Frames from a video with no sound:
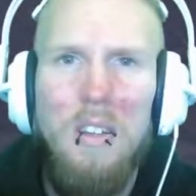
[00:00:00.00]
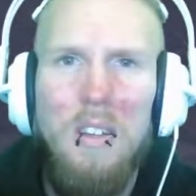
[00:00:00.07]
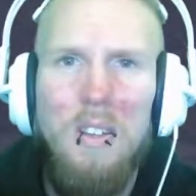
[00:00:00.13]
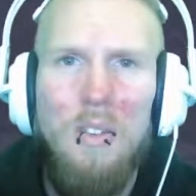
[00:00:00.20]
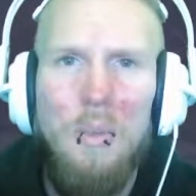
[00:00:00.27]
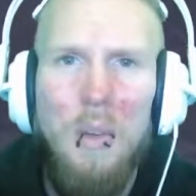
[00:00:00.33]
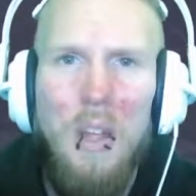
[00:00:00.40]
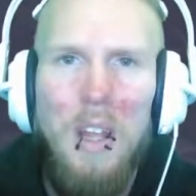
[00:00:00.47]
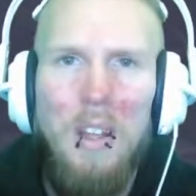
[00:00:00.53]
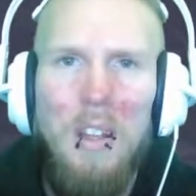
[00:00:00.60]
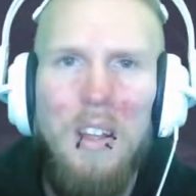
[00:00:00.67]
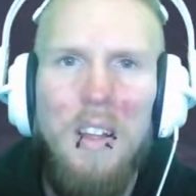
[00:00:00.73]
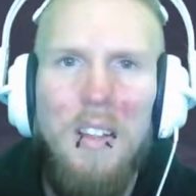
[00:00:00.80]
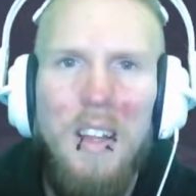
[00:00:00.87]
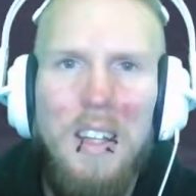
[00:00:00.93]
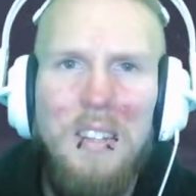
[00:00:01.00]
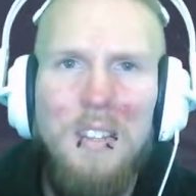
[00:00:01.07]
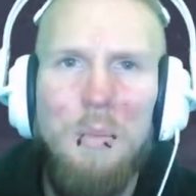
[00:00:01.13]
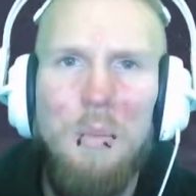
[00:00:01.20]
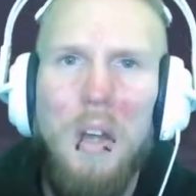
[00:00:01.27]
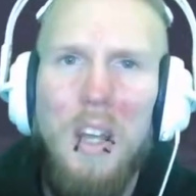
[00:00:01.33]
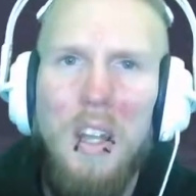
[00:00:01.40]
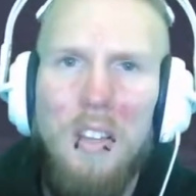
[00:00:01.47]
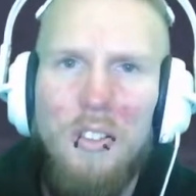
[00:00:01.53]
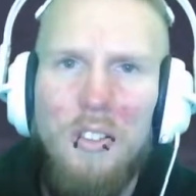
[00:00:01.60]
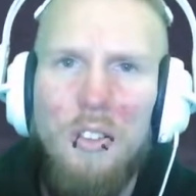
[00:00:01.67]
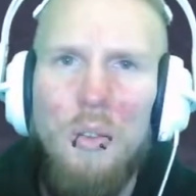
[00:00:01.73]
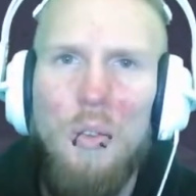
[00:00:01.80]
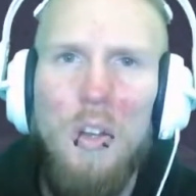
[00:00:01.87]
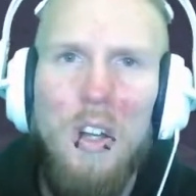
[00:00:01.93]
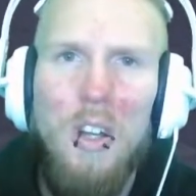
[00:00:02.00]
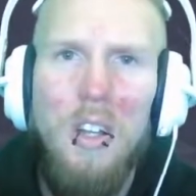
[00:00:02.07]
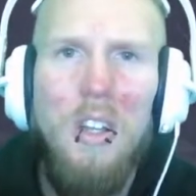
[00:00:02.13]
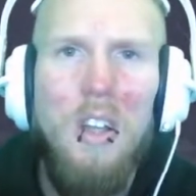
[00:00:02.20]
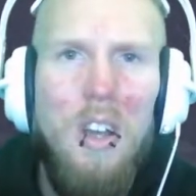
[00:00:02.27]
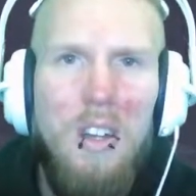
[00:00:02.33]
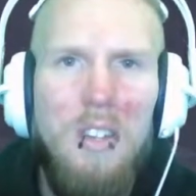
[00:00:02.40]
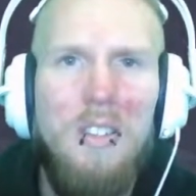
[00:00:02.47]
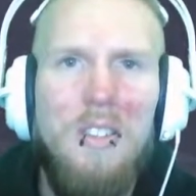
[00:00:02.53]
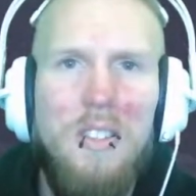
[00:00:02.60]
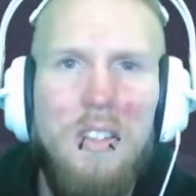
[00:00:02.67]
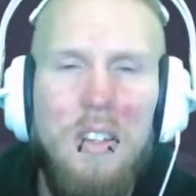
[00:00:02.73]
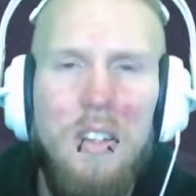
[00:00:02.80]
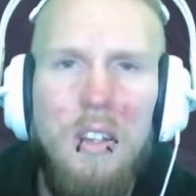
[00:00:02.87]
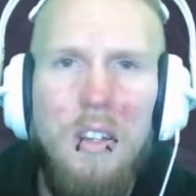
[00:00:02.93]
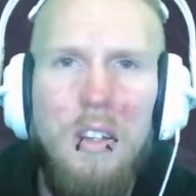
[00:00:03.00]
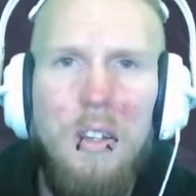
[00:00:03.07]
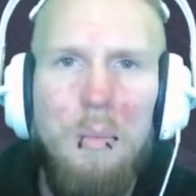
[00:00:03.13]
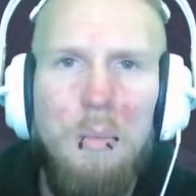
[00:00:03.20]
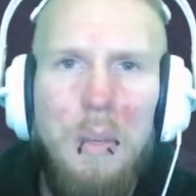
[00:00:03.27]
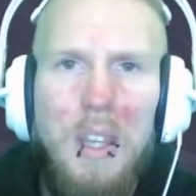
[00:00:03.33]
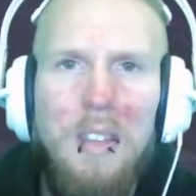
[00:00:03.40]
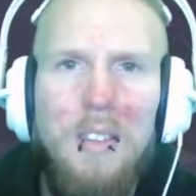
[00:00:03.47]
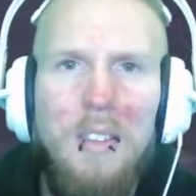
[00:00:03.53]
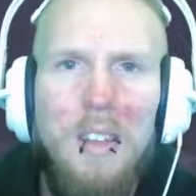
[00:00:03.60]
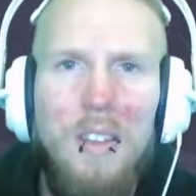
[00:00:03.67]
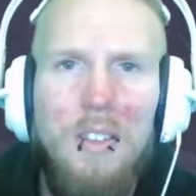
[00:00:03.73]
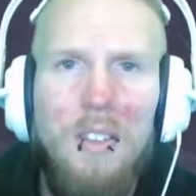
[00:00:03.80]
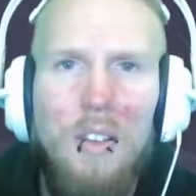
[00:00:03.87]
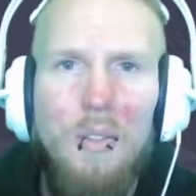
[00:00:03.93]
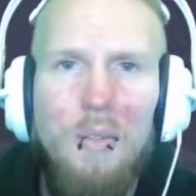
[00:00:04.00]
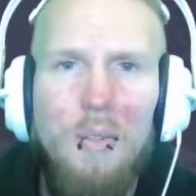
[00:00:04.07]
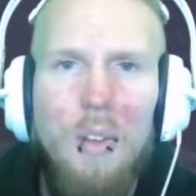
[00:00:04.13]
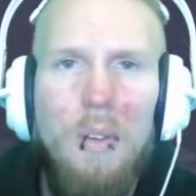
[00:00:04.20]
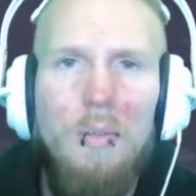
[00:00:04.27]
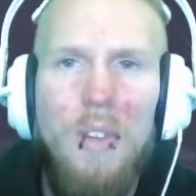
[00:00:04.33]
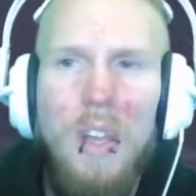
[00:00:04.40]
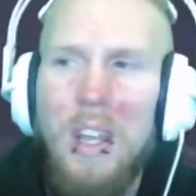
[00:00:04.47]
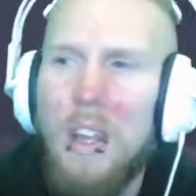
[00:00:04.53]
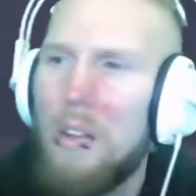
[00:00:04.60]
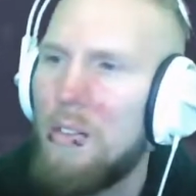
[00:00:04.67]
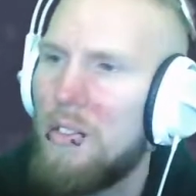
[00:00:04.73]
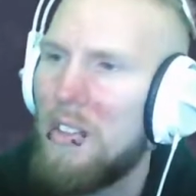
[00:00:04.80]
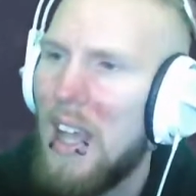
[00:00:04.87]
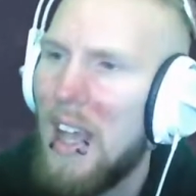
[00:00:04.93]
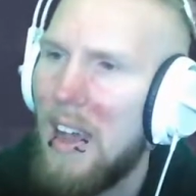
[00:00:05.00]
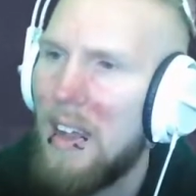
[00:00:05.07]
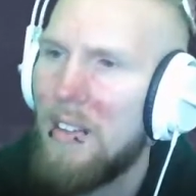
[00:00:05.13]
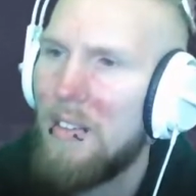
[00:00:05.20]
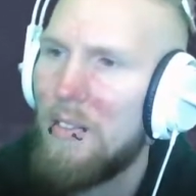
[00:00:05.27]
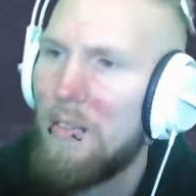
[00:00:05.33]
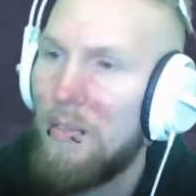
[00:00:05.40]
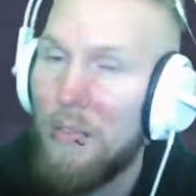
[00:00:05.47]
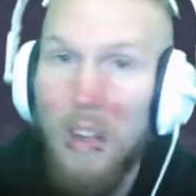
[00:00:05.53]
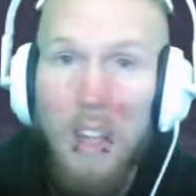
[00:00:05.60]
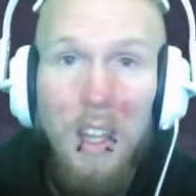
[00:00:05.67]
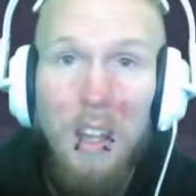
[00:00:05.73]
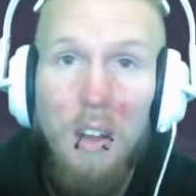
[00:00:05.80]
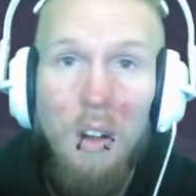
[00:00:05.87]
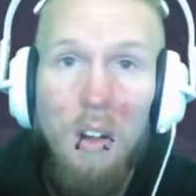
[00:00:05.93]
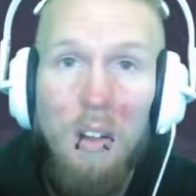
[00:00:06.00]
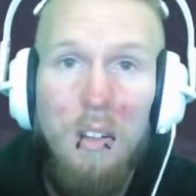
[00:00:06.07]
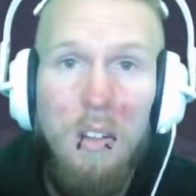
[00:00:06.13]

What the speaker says: real, and that's why I do not cut pieces from videos at freaking all.